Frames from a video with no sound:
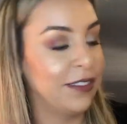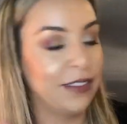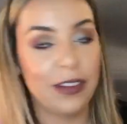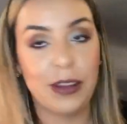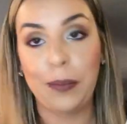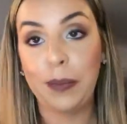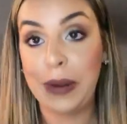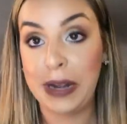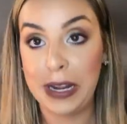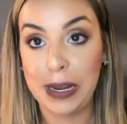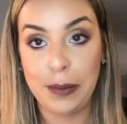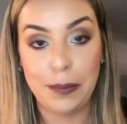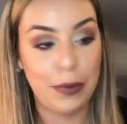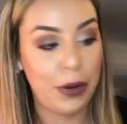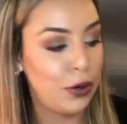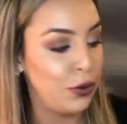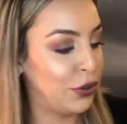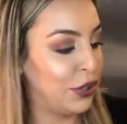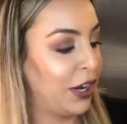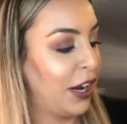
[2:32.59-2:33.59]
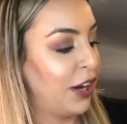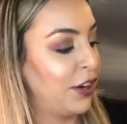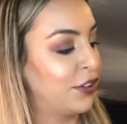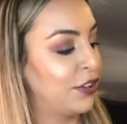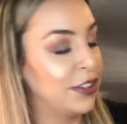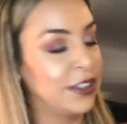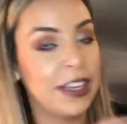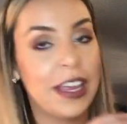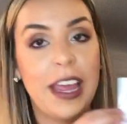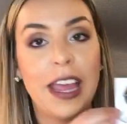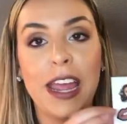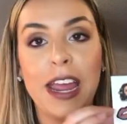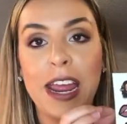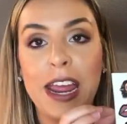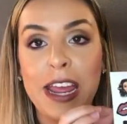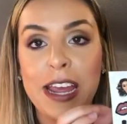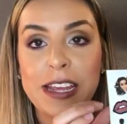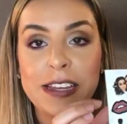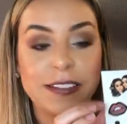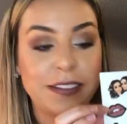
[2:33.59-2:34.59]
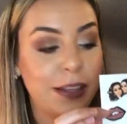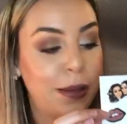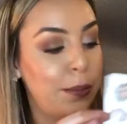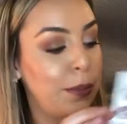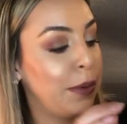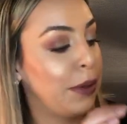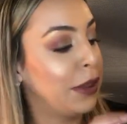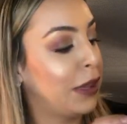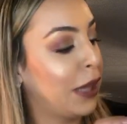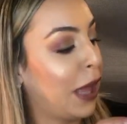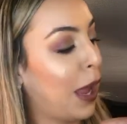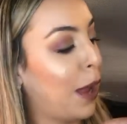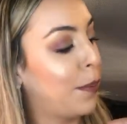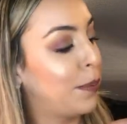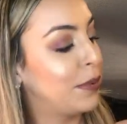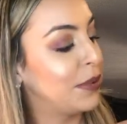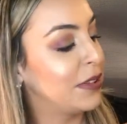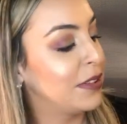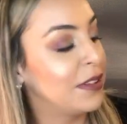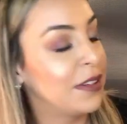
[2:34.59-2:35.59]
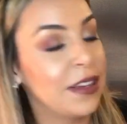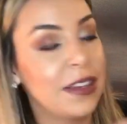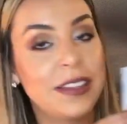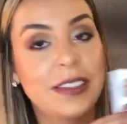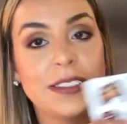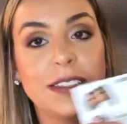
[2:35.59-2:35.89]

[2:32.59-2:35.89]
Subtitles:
The money emoji, I should say. Some lips,